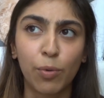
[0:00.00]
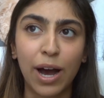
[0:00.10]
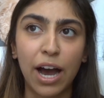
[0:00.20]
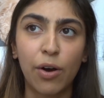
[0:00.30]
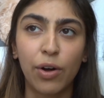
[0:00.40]

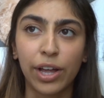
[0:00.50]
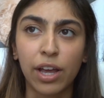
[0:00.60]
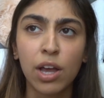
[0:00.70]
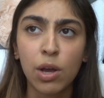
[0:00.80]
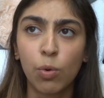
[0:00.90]
wow, like
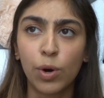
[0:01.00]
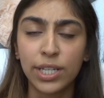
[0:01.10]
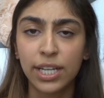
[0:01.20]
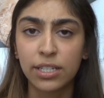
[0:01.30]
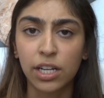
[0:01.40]
one
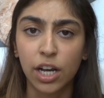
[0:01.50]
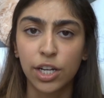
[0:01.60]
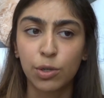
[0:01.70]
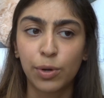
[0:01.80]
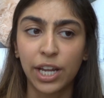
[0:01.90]
test I got a
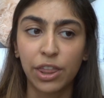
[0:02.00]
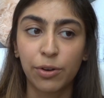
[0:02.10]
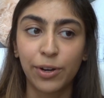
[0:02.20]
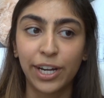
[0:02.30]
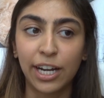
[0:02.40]

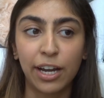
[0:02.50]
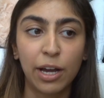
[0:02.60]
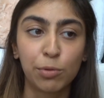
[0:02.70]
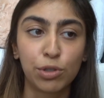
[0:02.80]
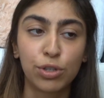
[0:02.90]
23 and I
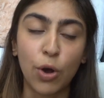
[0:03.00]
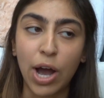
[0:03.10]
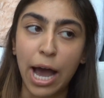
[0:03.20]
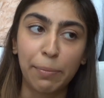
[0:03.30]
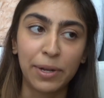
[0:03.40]
was so
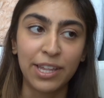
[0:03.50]
happy,